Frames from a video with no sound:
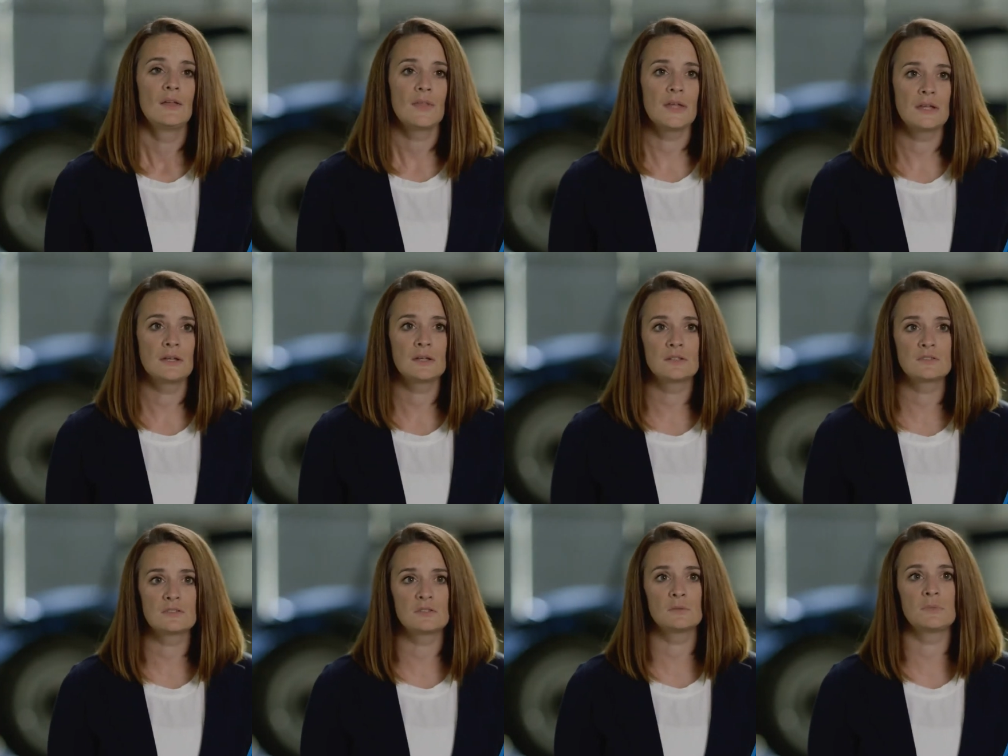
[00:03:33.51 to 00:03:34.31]
they can
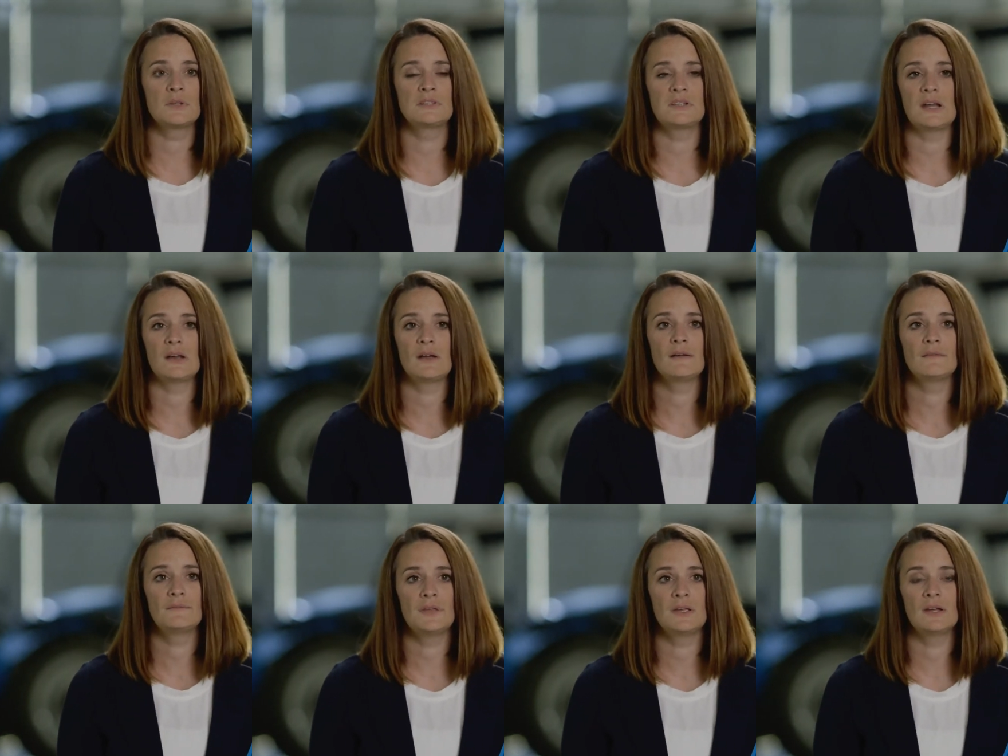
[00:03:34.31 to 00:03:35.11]
consume the
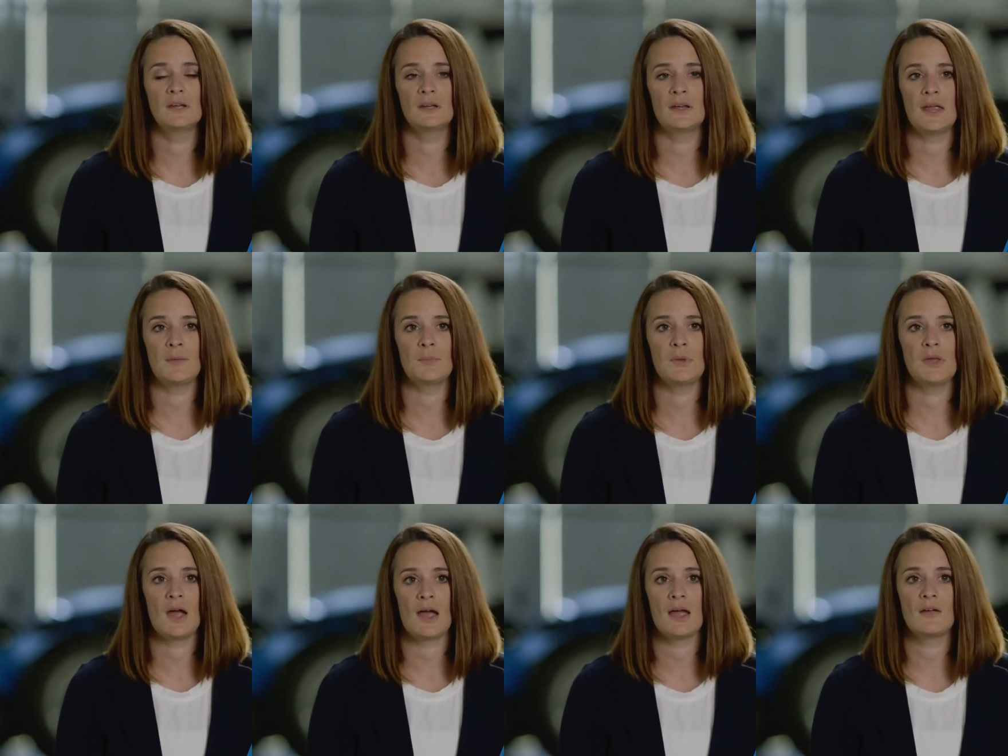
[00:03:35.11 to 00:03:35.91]
data via an
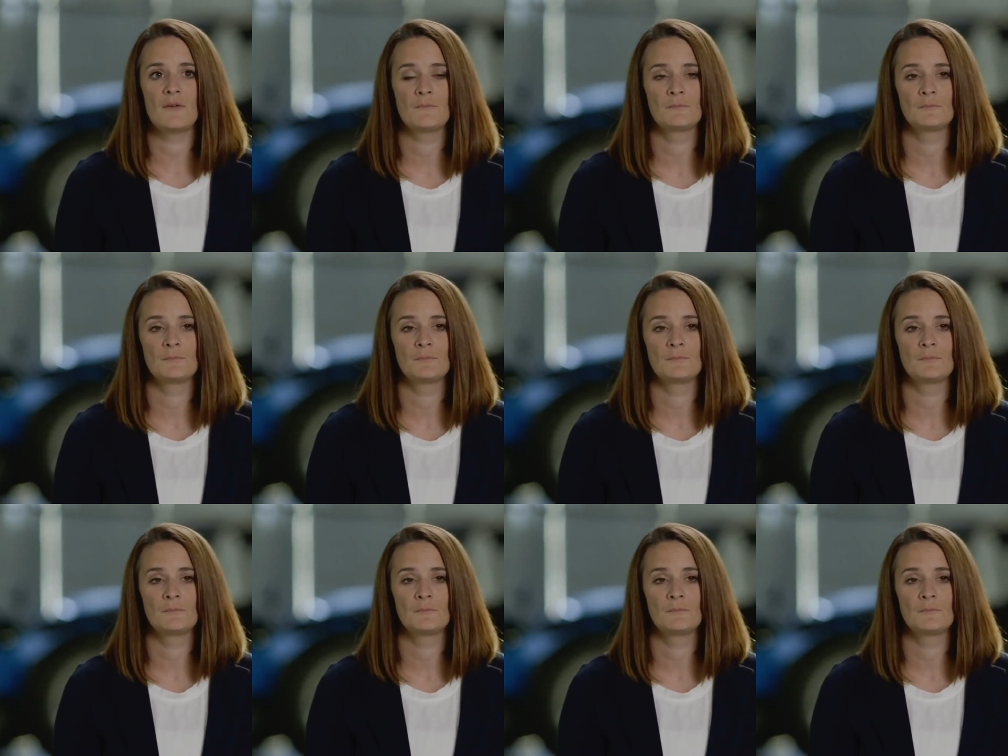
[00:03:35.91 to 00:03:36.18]
API.